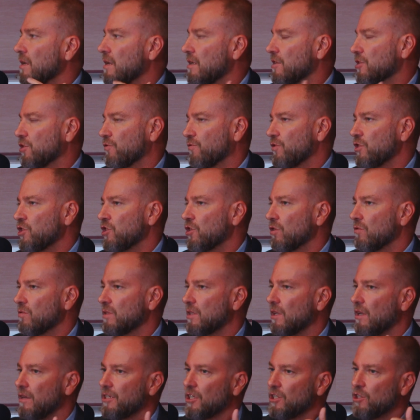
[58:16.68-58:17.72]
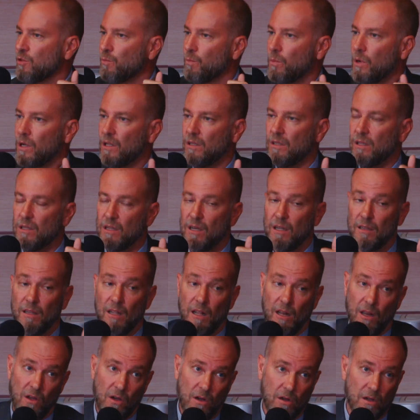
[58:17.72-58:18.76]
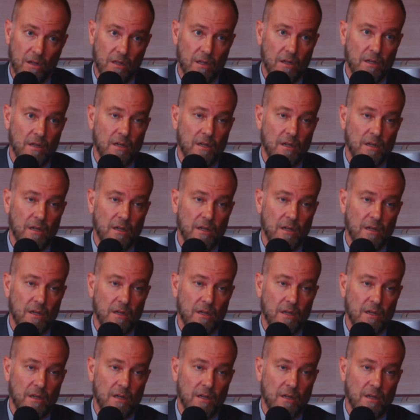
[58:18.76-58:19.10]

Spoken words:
artificial intelligence, but not a law.